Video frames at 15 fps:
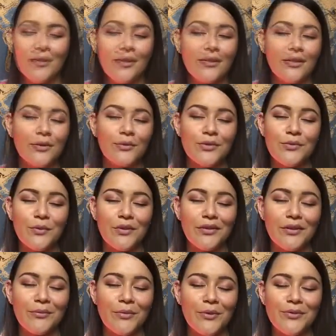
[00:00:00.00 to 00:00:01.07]
I thought that it was one
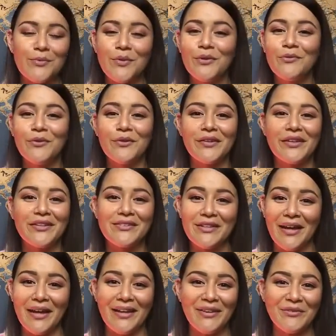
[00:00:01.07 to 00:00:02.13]
of the most beautiful things
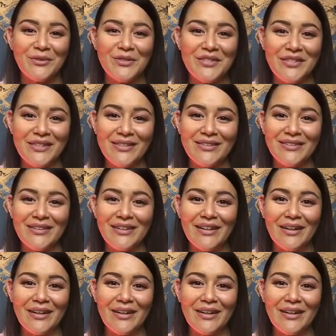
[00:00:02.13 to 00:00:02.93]
I had ever seen.